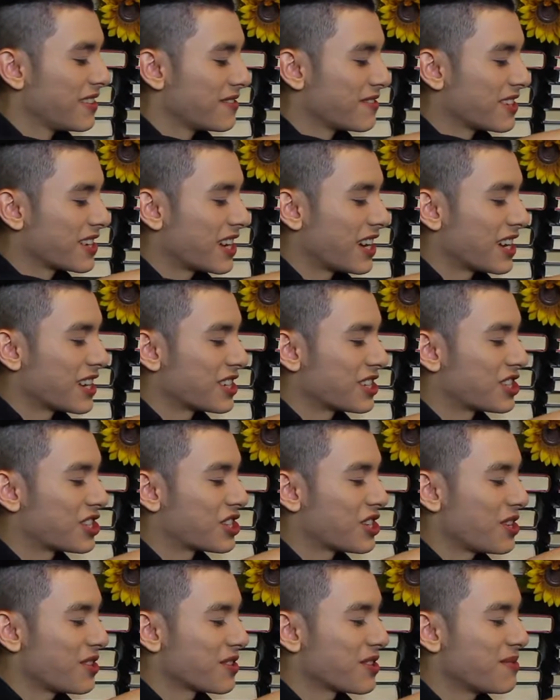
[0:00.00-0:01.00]
We gotta
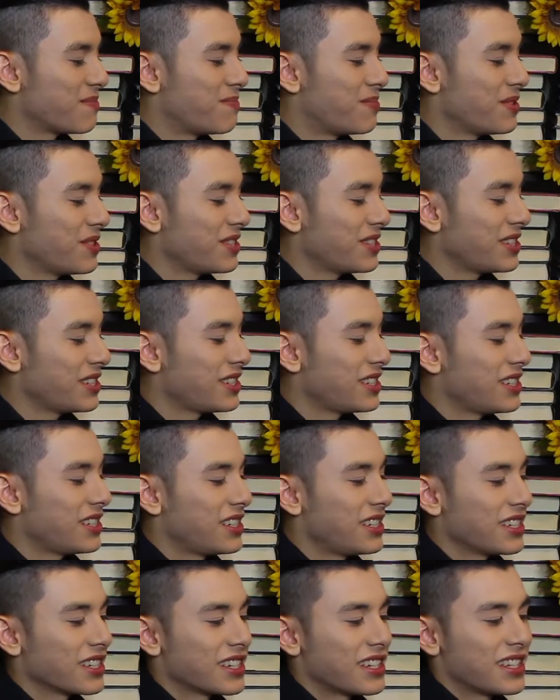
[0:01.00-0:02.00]
show the book